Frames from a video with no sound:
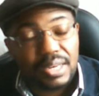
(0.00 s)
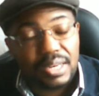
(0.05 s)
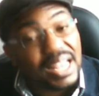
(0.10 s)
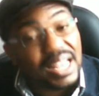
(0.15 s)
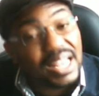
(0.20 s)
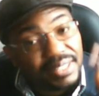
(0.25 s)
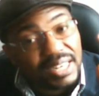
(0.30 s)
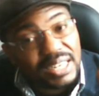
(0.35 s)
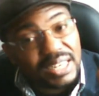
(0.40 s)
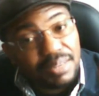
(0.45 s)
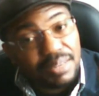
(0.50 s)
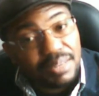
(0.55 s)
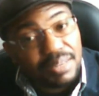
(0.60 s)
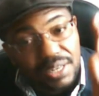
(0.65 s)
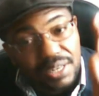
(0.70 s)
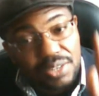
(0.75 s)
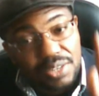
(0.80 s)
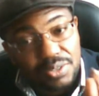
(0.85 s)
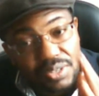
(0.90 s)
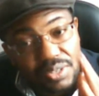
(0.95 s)

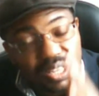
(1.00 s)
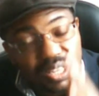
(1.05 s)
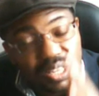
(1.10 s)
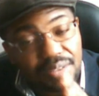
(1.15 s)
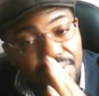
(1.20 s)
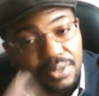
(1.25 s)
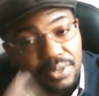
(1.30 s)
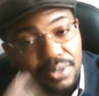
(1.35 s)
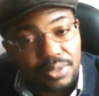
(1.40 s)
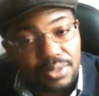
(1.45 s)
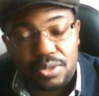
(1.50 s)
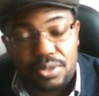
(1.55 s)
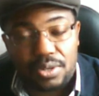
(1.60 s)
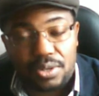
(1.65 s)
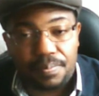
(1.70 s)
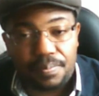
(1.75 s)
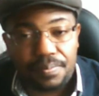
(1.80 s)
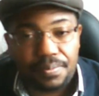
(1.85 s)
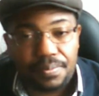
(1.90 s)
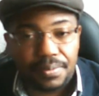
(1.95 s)
nigerianimmigrationserver.com.